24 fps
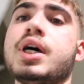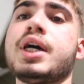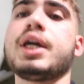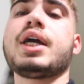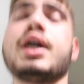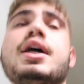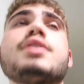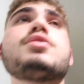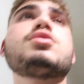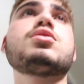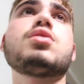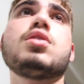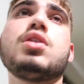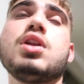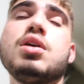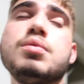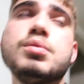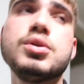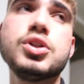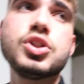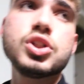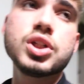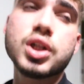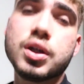Alright guys, so let
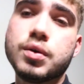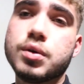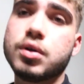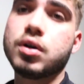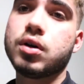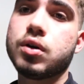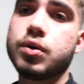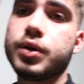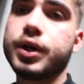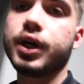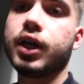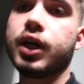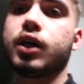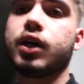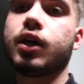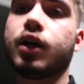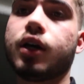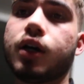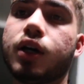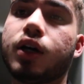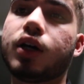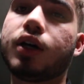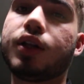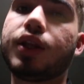me show you real quick
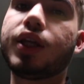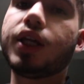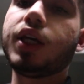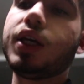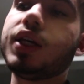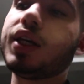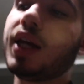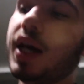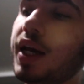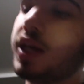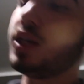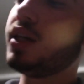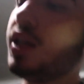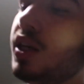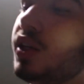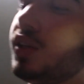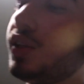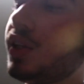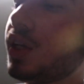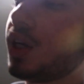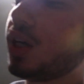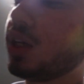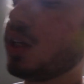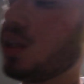the E90
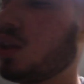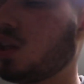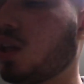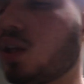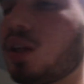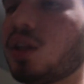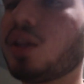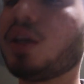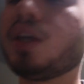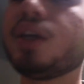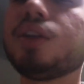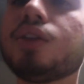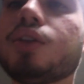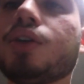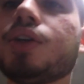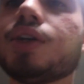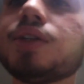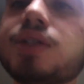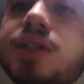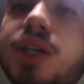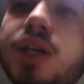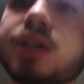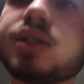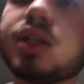thing and then the
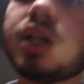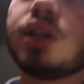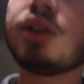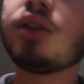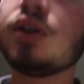E36.